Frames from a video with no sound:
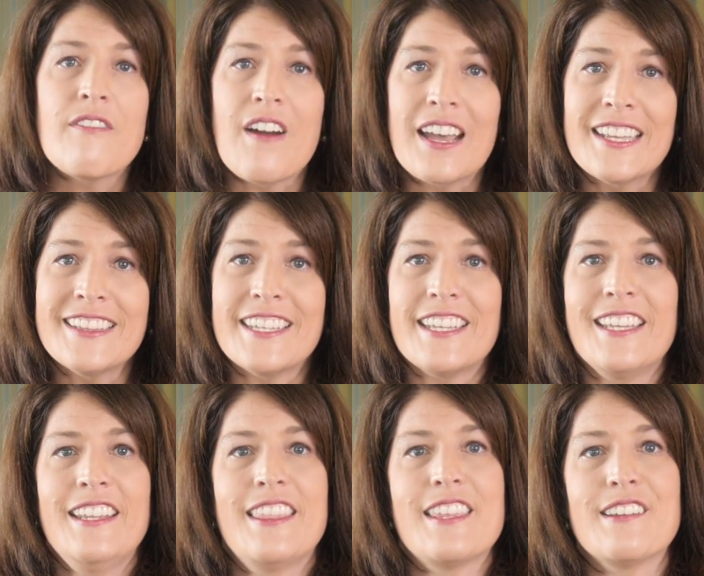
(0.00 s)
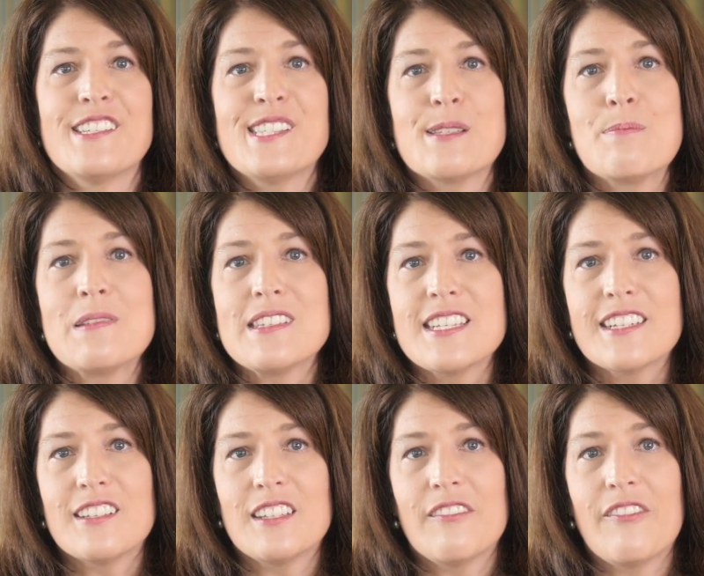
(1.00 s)
Finally, there is the
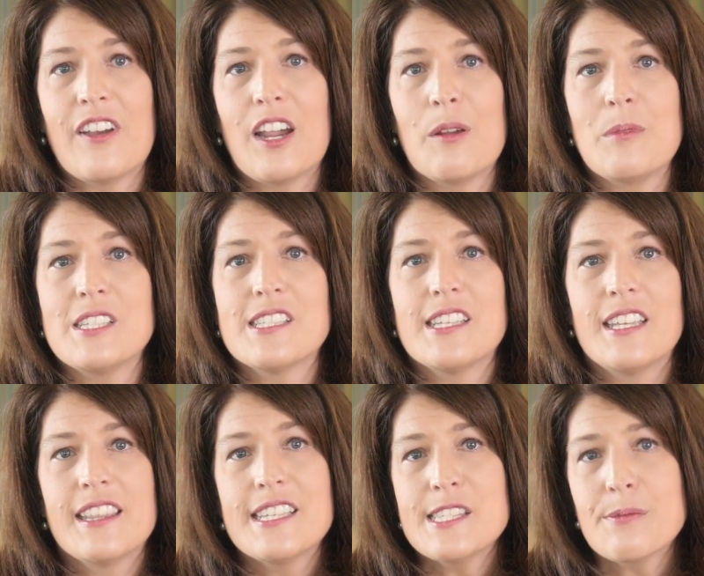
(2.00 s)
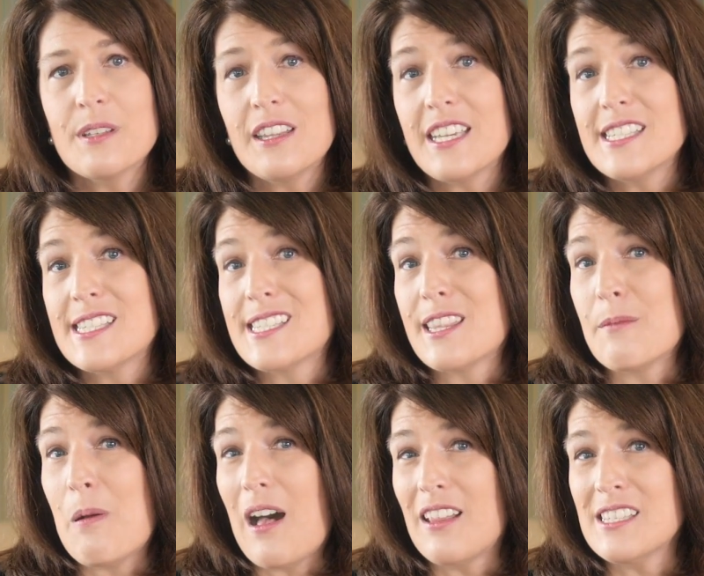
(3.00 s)
political environment. This relates to the
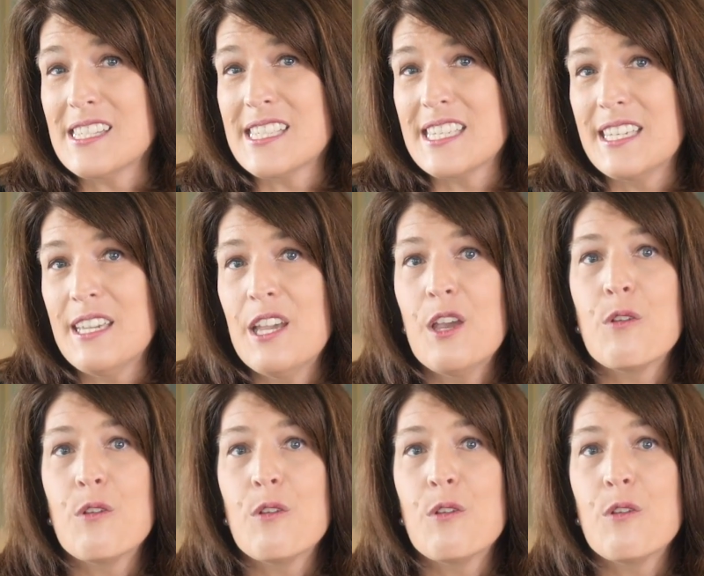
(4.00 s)
policy,